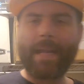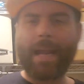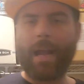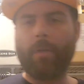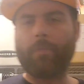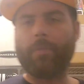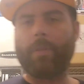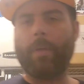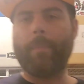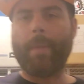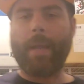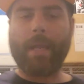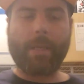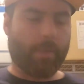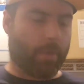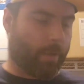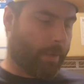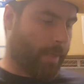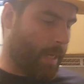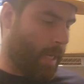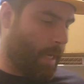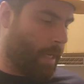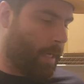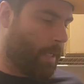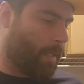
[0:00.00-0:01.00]
out the major
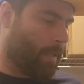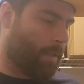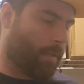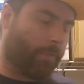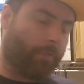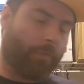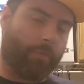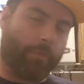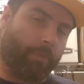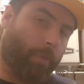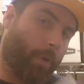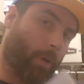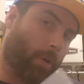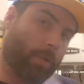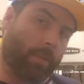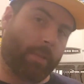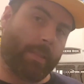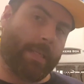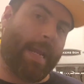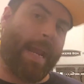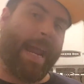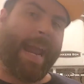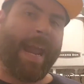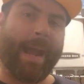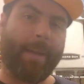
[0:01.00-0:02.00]
keys, the first
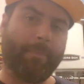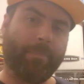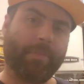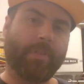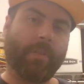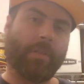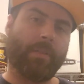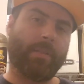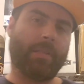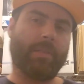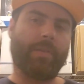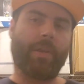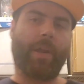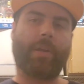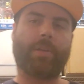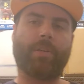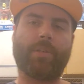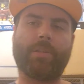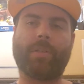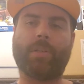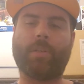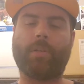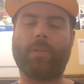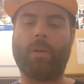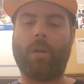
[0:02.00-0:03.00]
apps
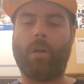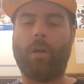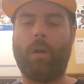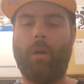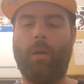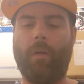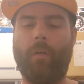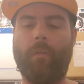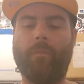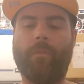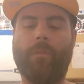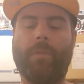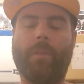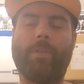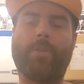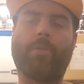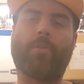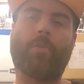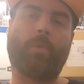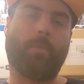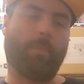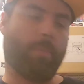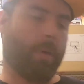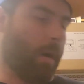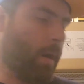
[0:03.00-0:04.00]
section of the
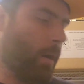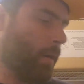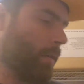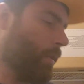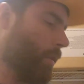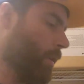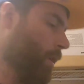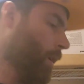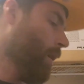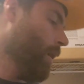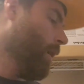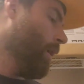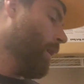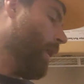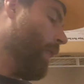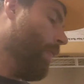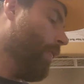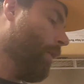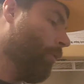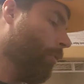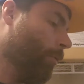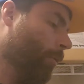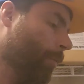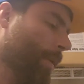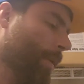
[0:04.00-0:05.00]
short box, and then we'll